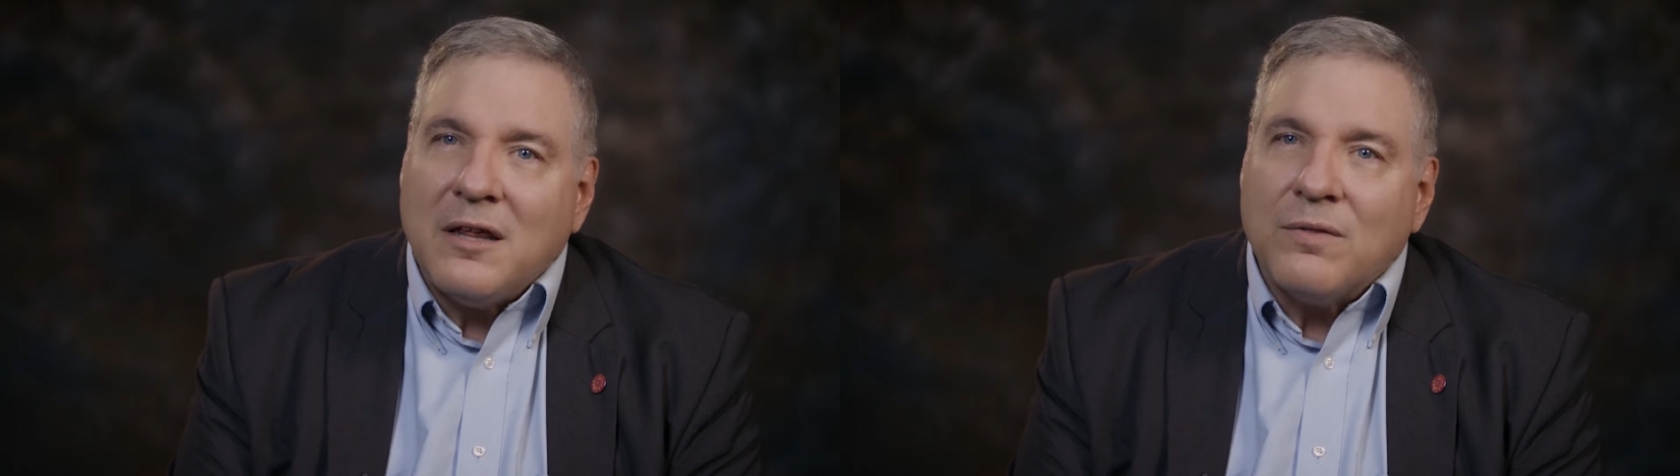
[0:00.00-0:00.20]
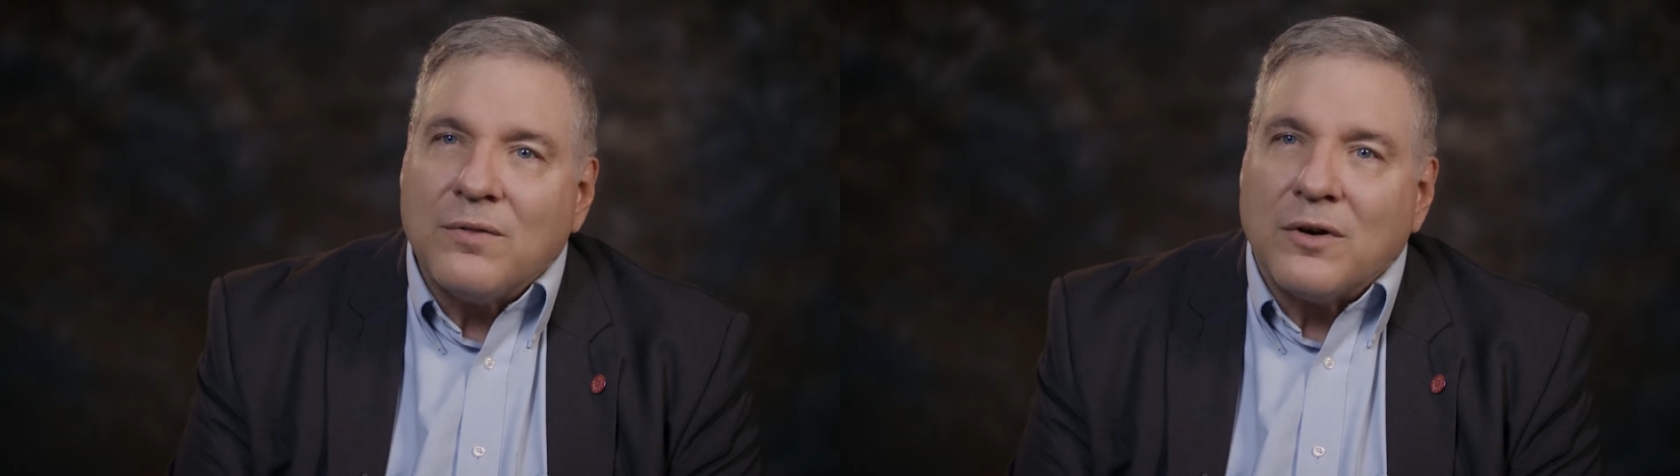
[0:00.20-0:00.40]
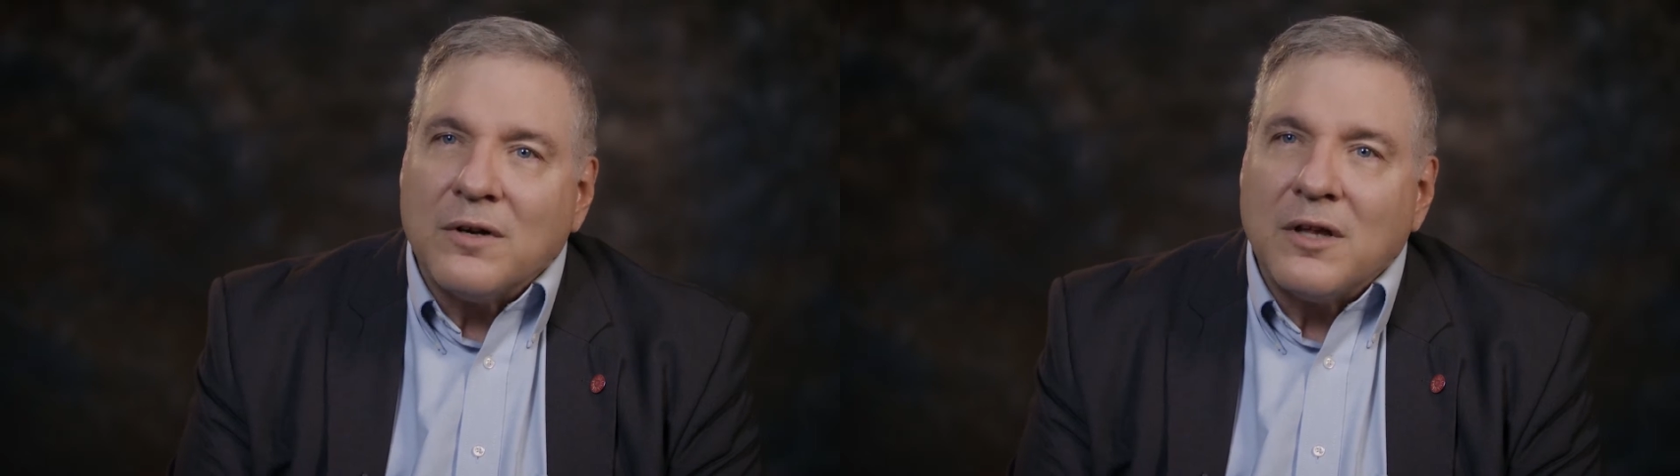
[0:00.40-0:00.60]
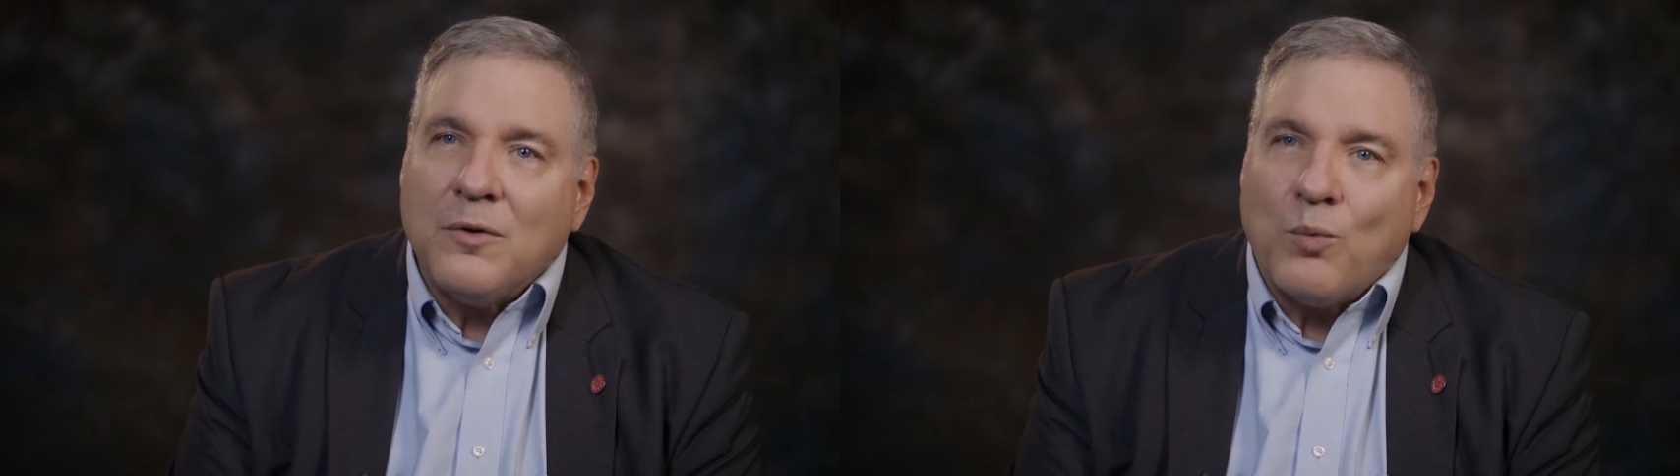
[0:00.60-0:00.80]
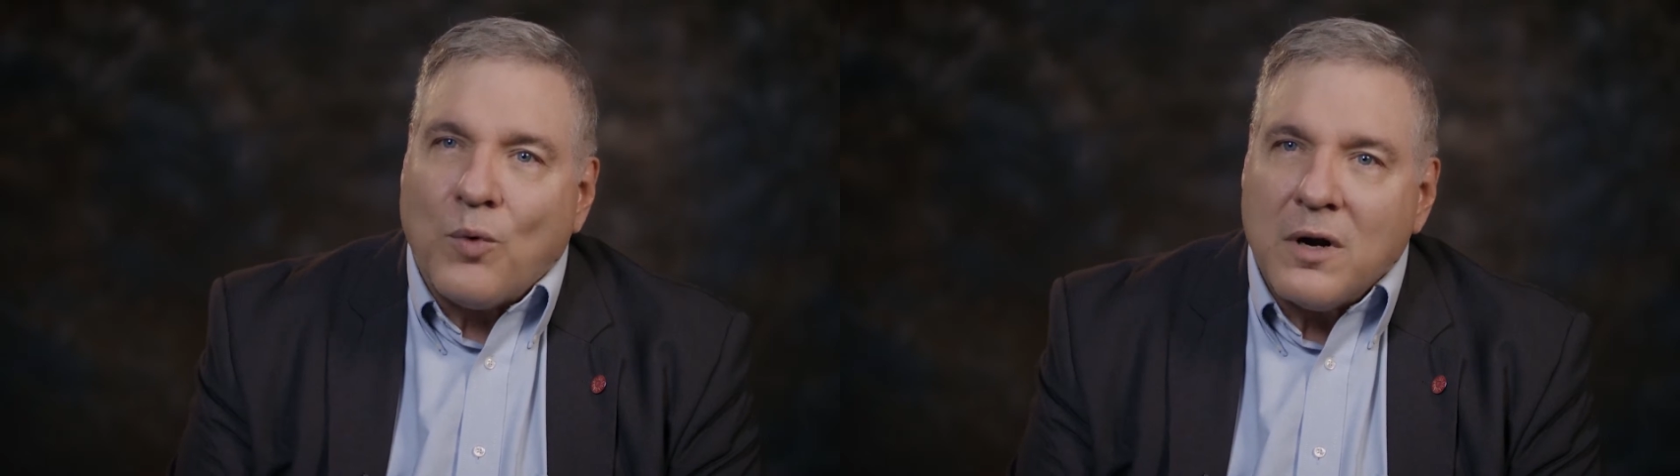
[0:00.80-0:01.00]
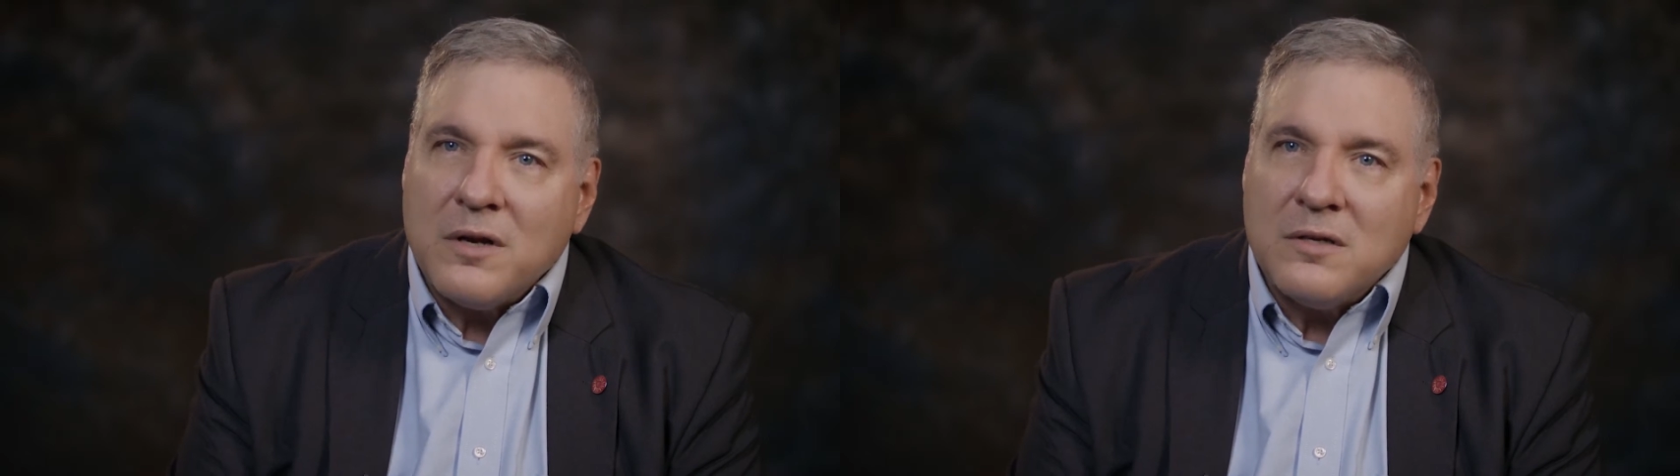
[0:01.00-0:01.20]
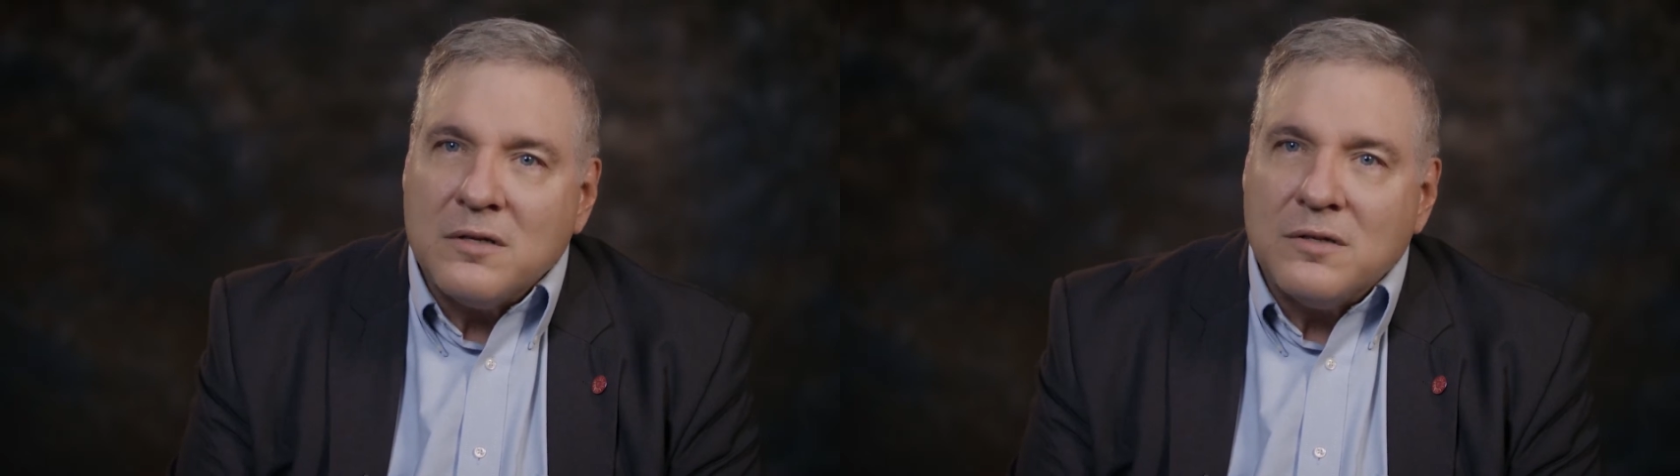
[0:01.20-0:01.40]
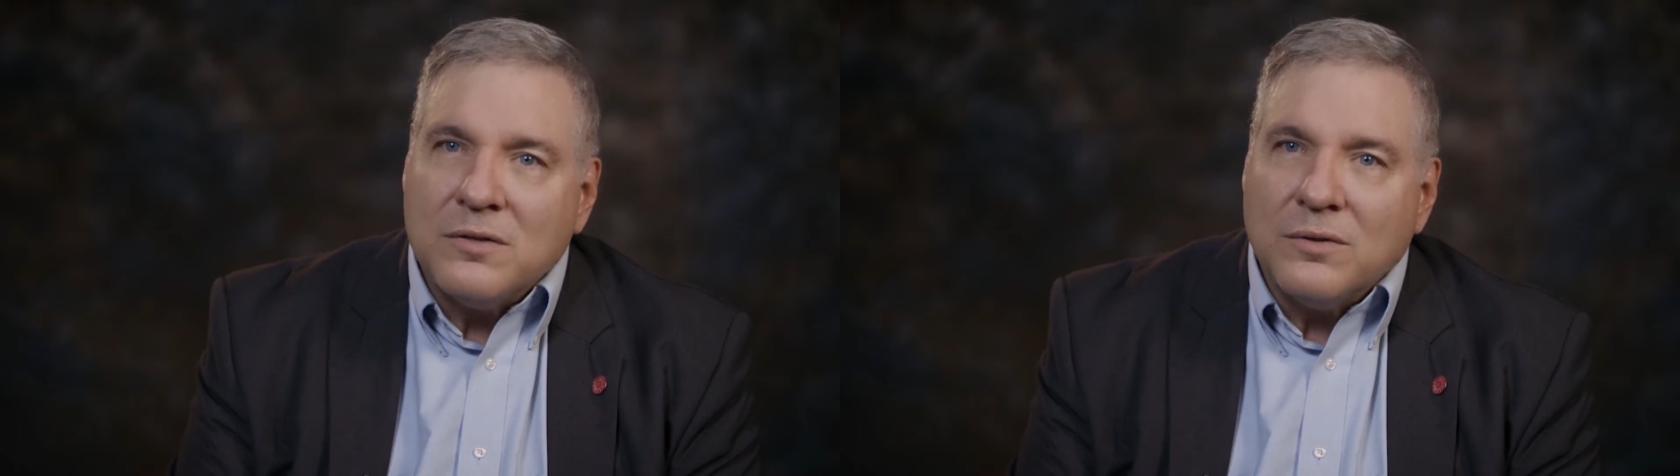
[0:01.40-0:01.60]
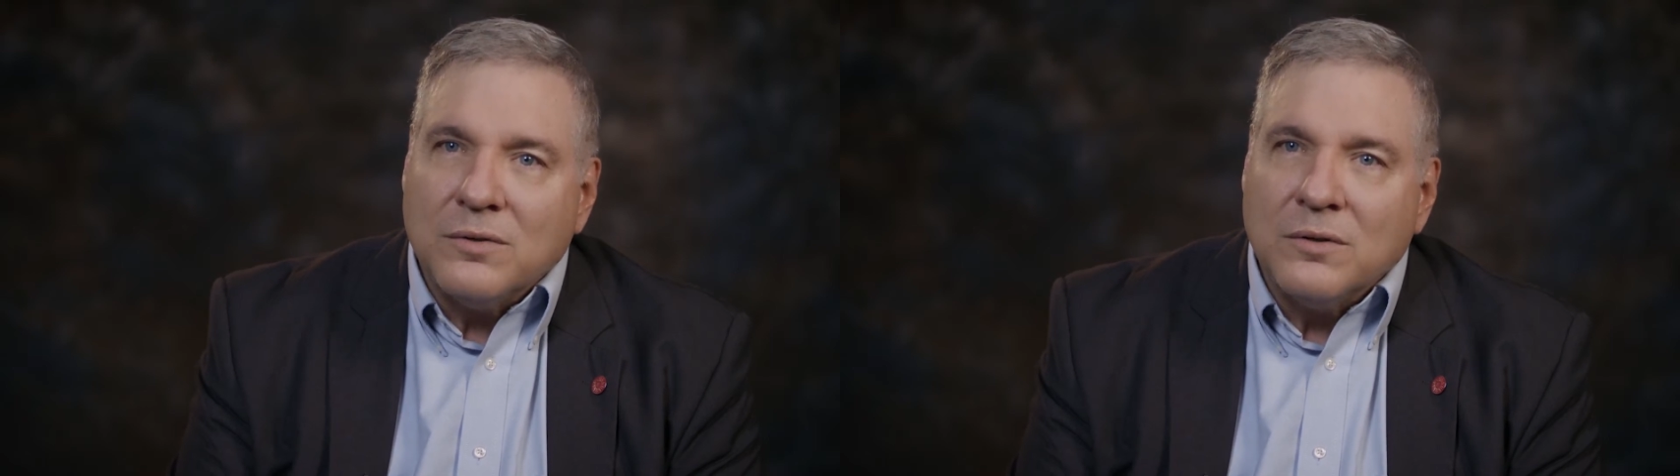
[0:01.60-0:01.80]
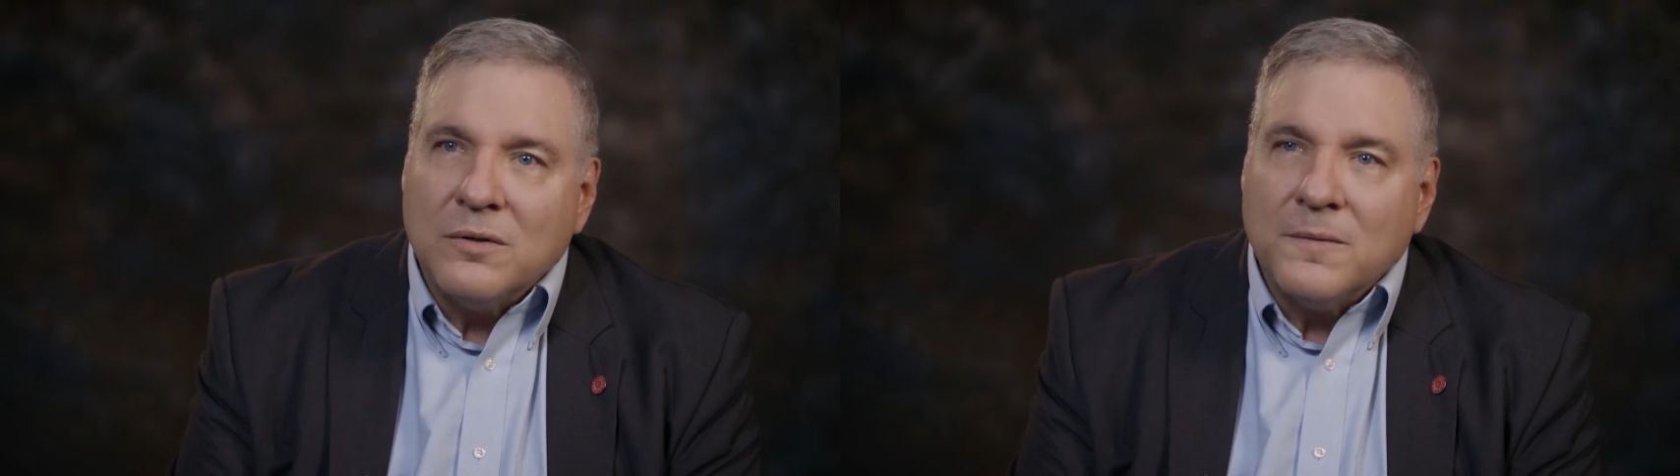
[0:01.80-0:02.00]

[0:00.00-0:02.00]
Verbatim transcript: he thought he wanted to do